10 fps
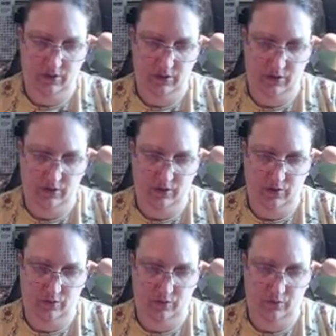
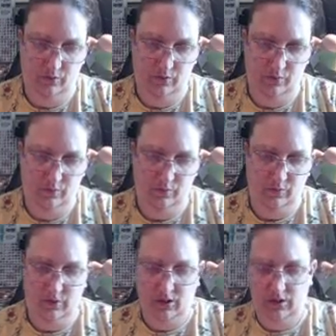So
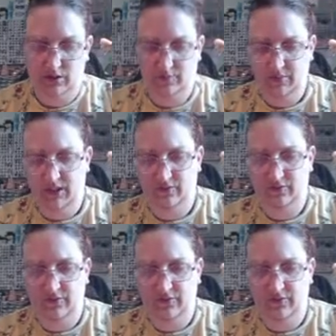not a big